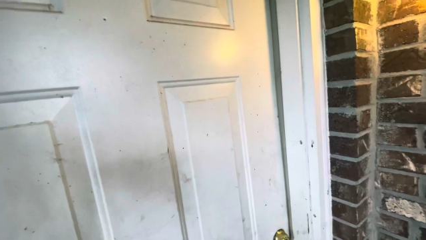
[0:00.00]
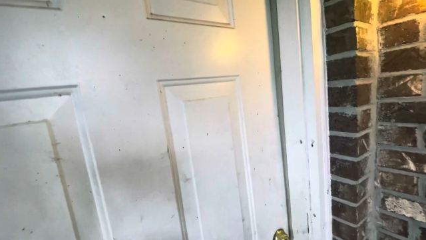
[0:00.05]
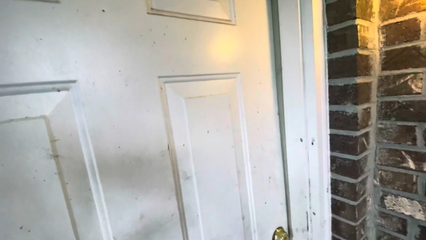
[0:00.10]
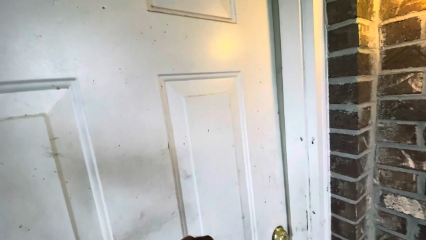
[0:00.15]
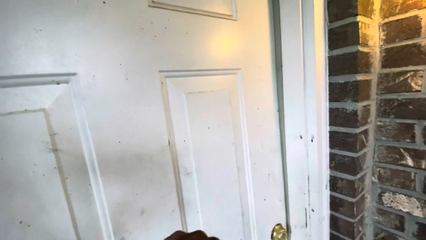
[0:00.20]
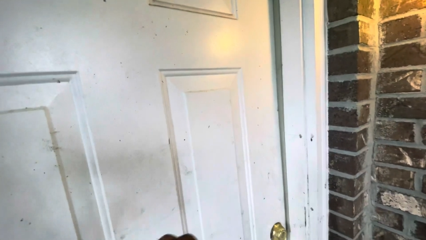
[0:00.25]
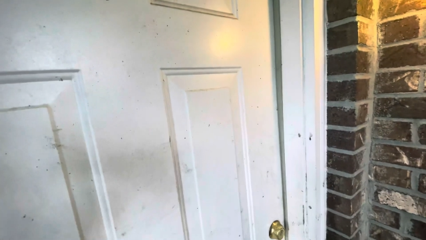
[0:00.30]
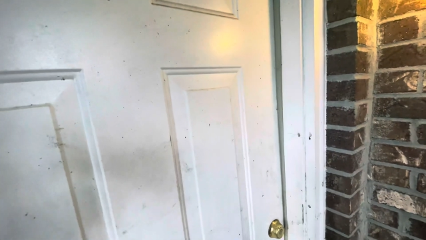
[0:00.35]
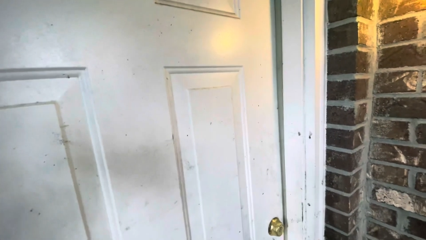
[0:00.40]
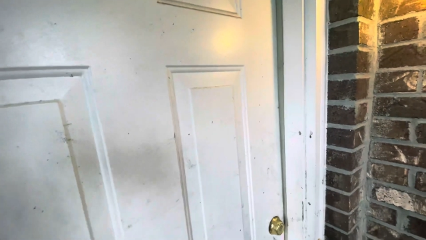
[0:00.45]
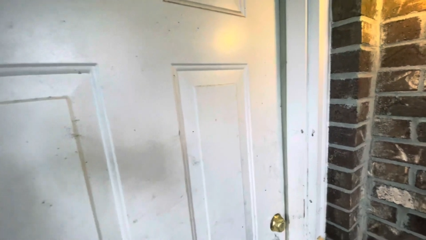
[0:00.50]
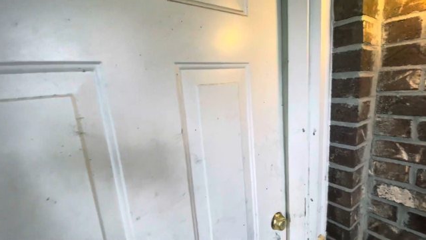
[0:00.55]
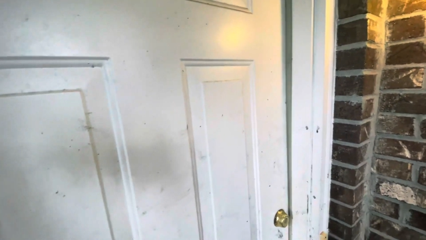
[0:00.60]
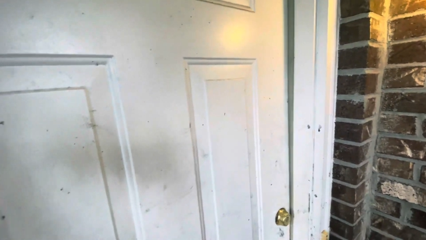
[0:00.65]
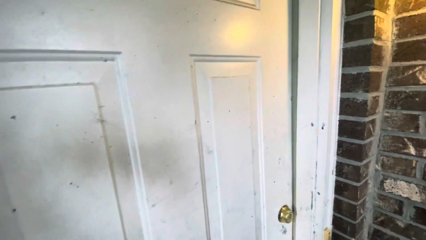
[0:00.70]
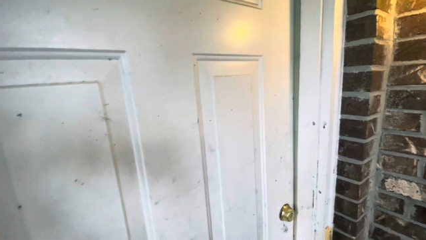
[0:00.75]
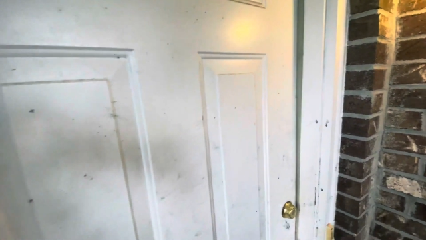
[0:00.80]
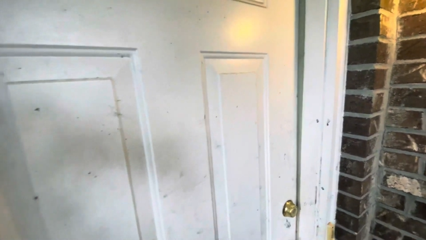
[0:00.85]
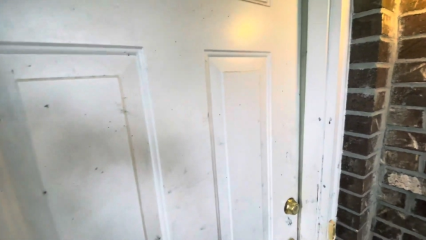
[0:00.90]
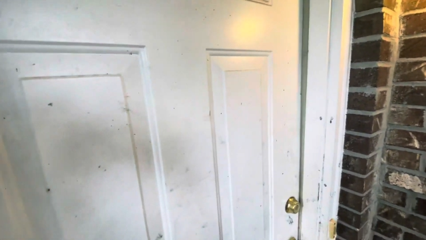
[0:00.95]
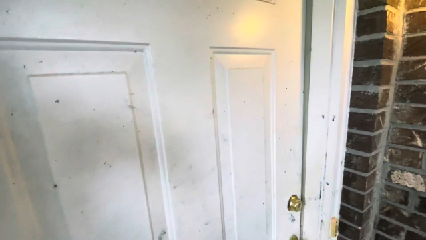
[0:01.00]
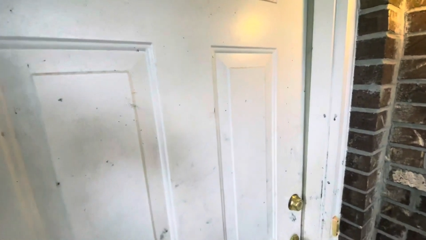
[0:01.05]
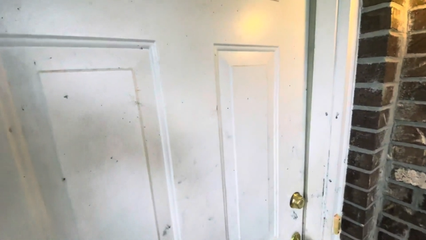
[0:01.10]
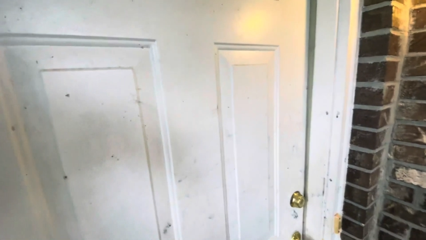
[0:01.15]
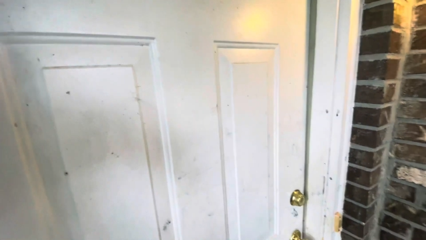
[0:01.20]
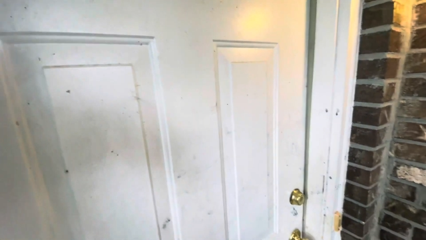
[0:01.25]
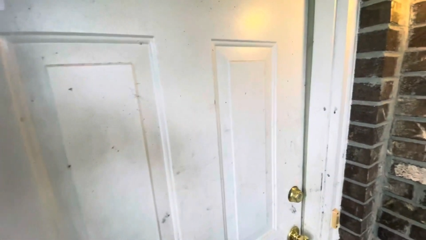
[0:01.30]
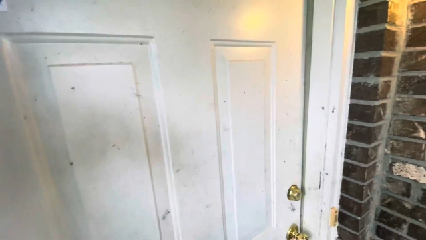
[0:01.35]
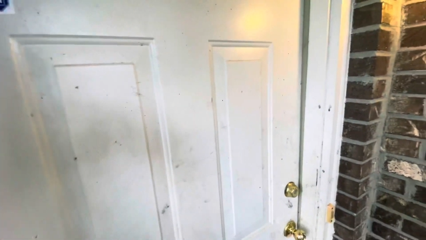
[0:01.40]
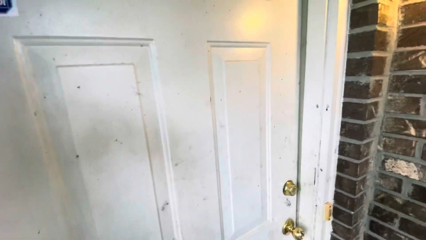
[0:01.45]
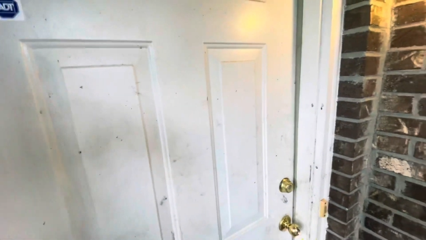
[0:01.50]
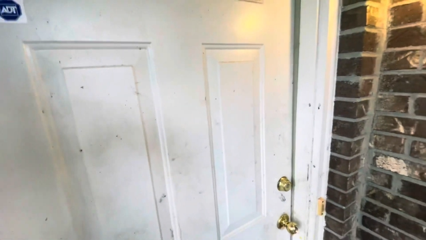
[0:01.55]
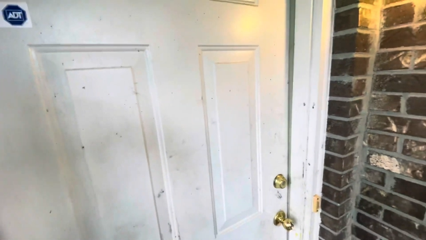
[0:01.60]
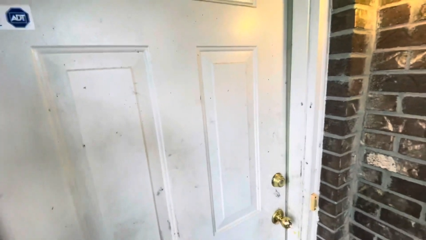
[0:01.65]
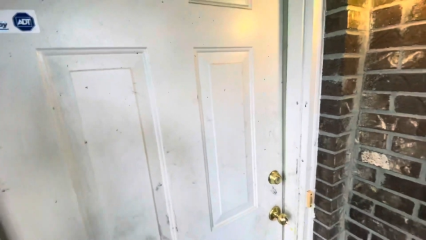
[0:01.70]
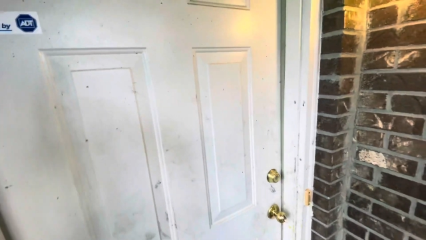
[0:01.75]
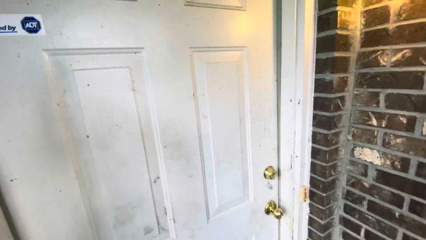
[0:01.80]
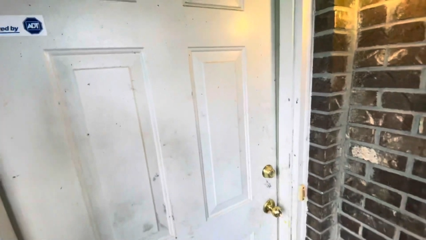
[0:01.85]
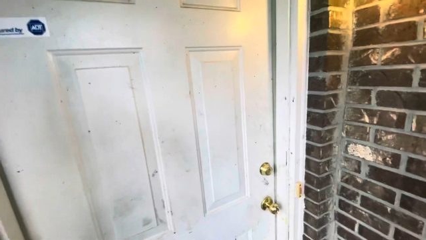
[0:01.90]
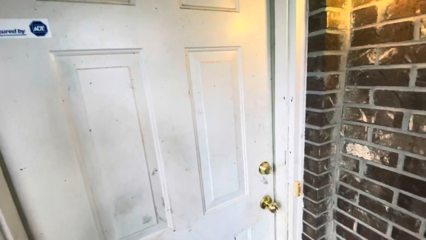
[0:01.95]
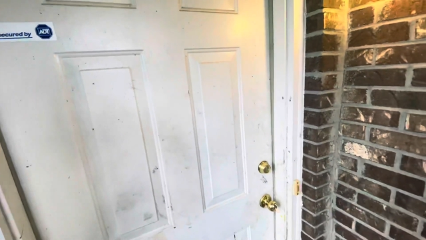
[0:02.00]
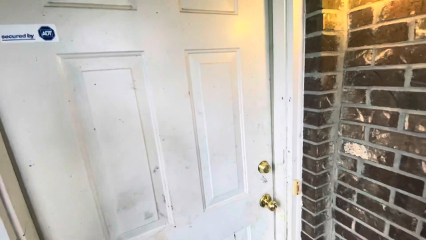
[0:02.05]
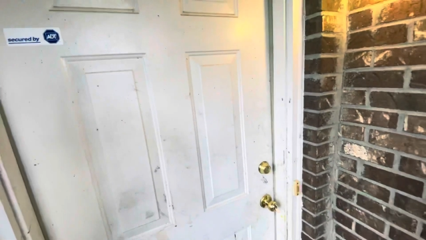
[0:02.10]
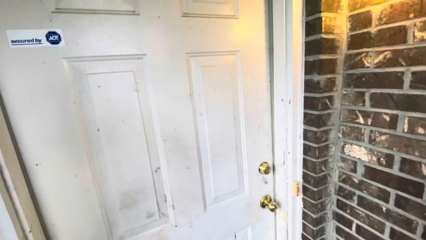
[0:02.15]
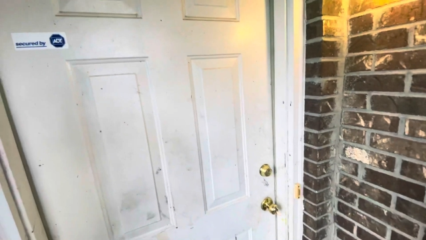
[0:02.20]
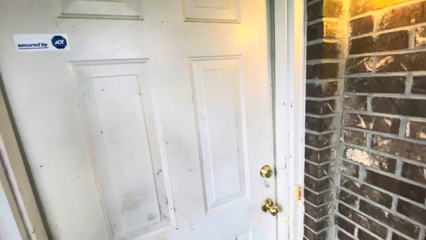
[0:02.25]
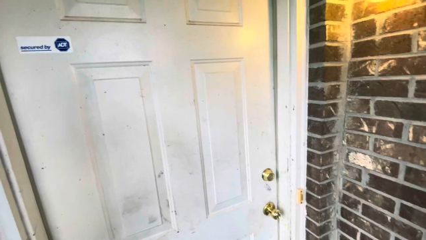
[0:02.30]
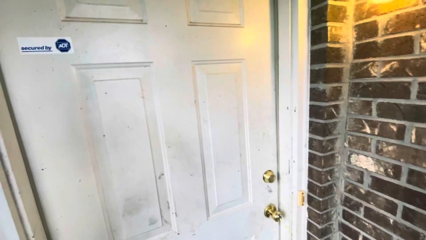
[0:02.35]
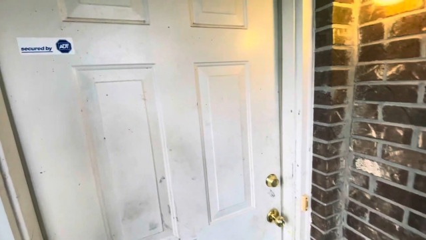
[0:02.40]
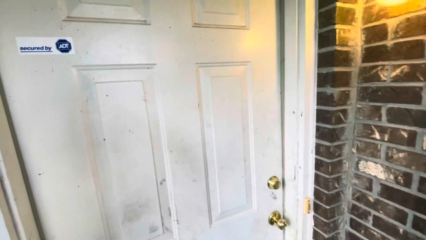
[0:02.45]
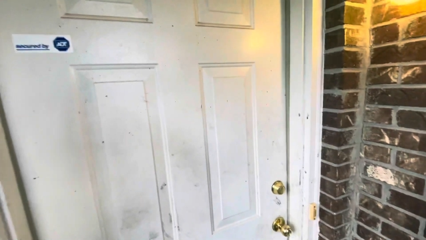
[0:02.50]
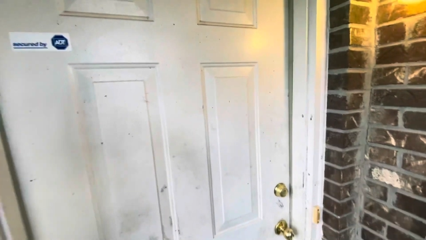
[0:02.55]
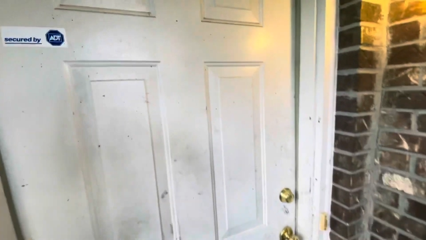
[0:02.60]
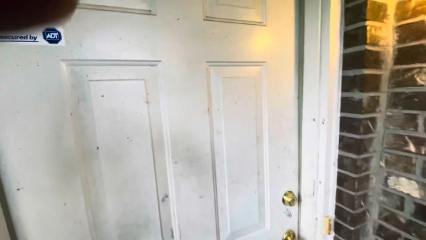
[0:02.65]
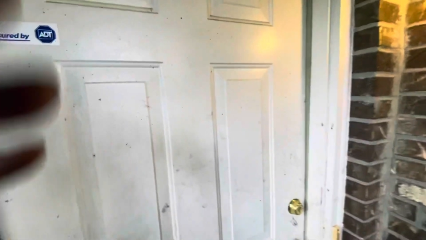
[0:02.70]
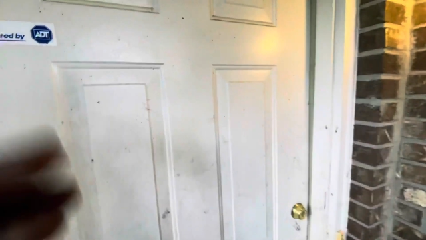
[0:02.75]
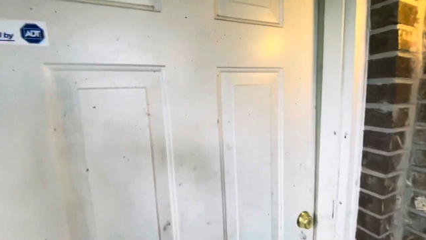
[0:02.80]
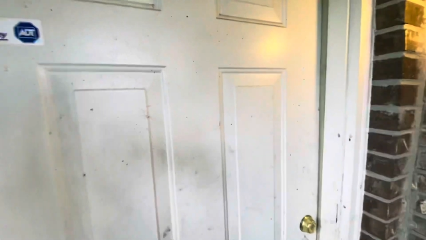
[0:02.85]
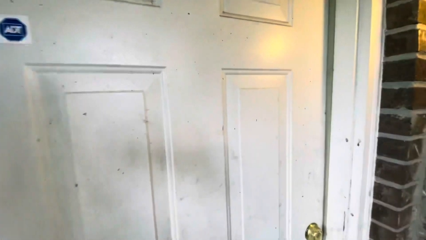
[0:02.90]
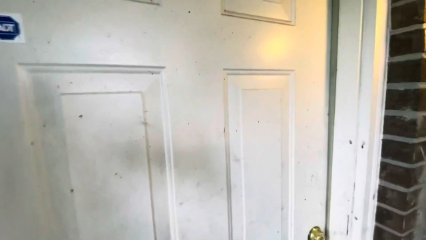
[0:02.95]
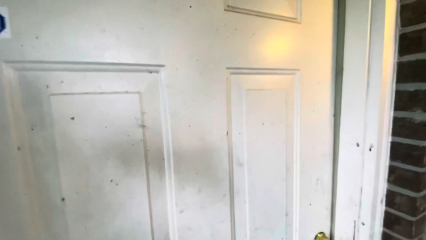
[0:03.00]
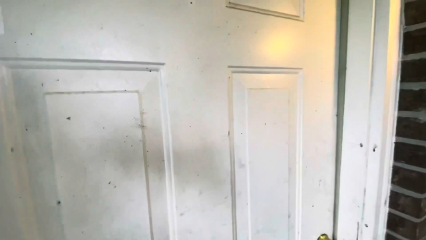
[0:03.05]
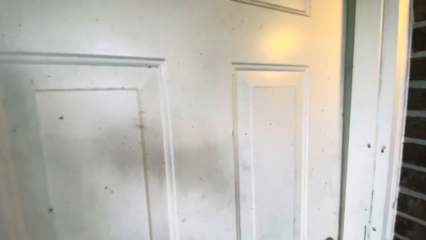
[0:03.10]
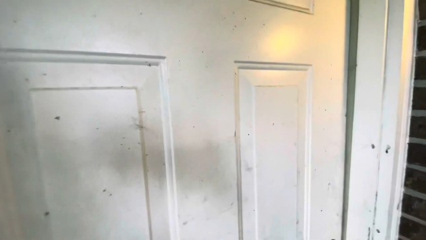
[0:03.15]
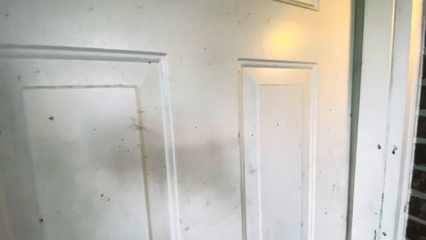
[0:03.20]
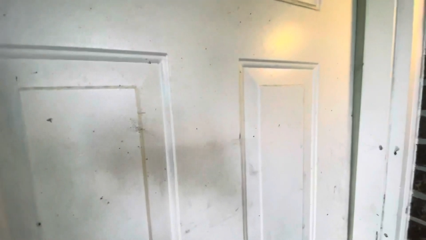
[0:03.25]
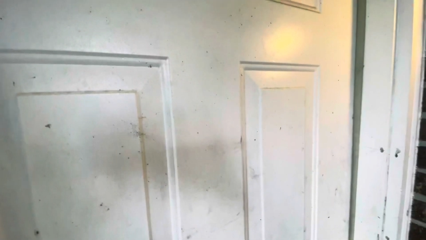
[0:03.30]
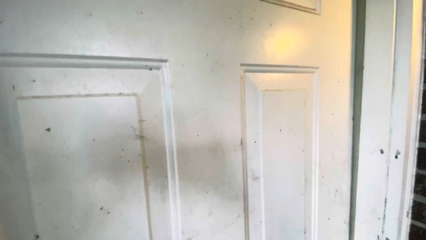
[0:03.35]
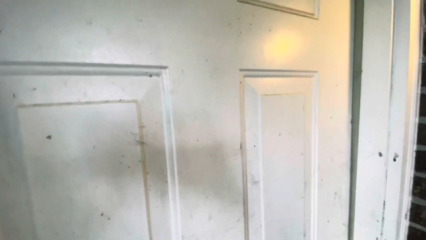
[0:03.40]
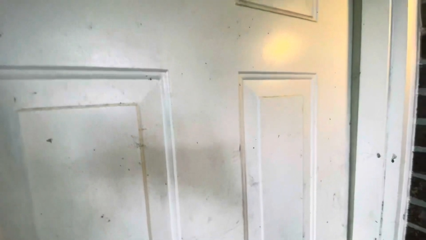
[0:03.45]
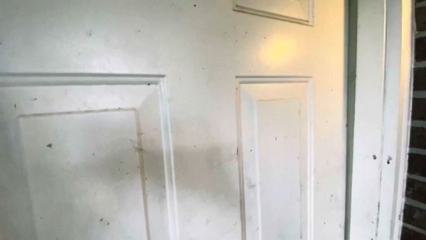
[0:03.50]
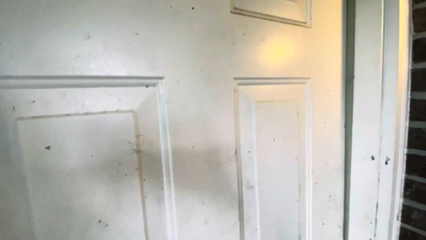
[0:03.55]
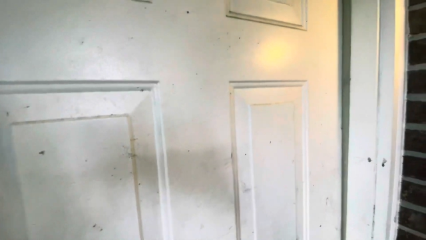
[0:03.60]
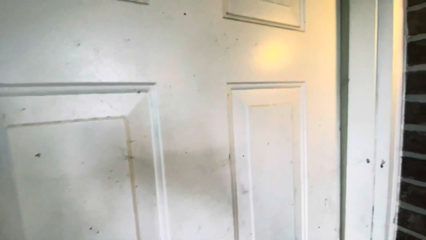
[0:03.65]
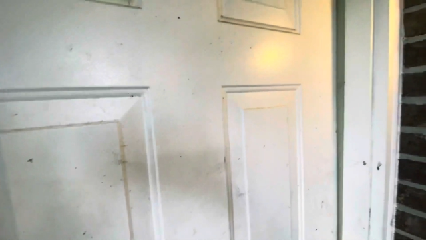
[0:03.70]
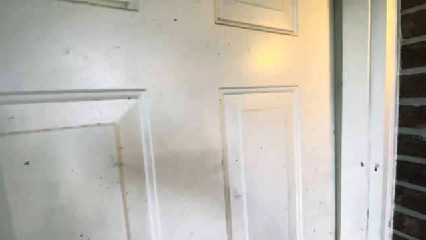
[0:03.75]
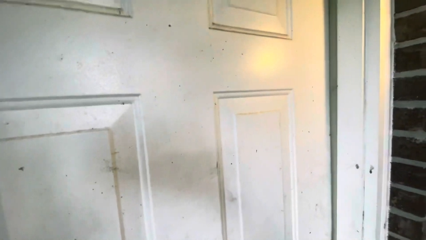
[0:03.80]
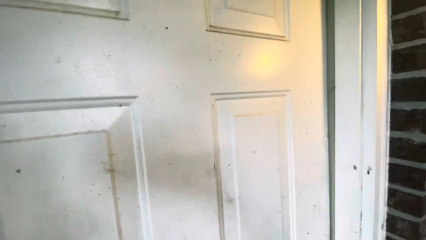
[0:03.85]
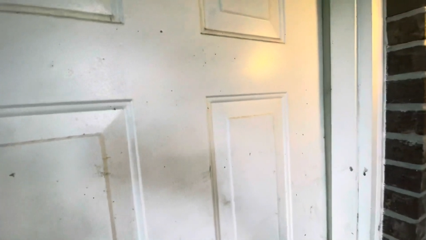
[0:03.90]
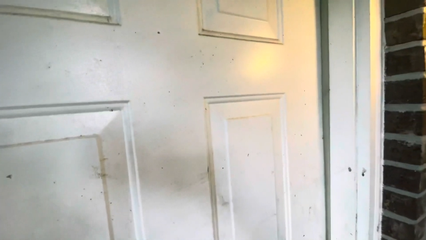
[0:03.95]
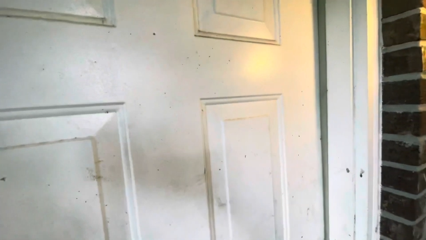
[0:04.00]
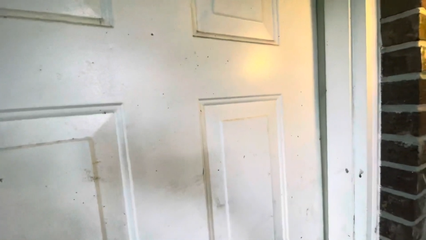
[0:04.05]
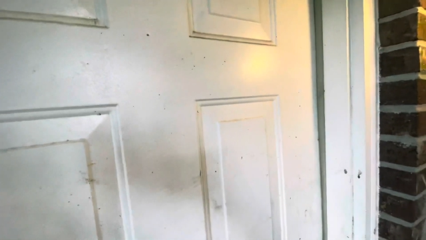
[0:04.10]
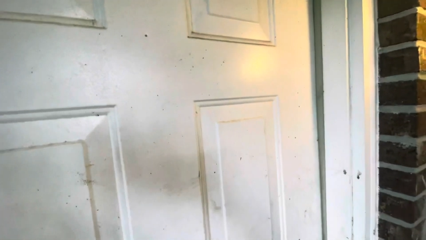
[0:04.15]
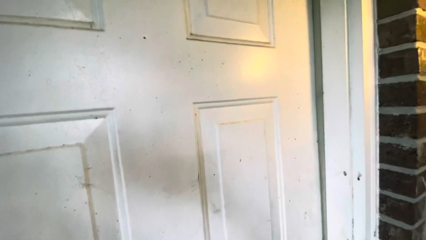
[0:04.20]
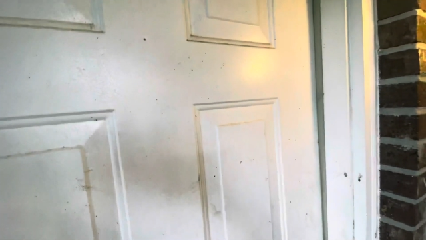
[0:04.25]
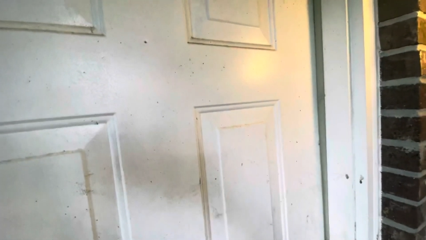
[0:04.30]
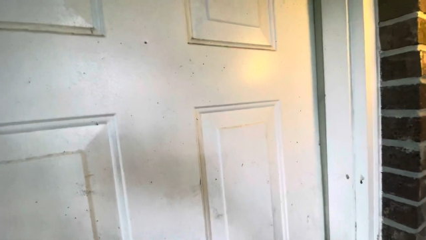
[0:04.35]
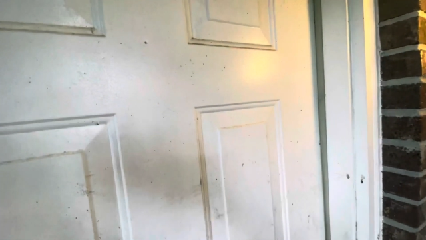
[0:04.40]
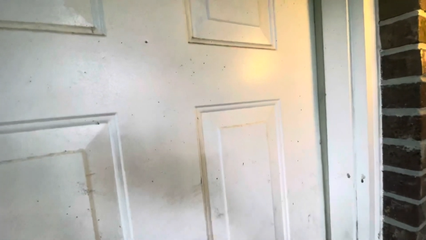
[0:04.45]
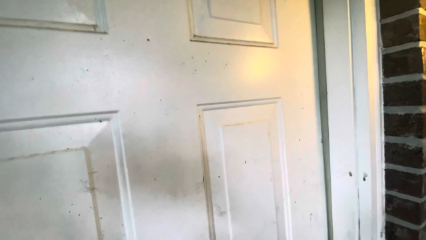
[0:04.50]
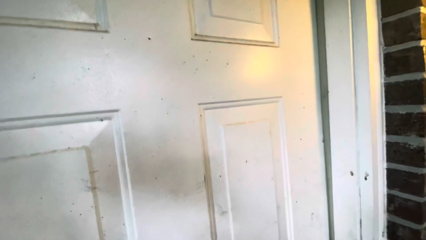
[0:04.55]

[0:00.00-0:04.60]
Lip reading: [unreadable: no face in view]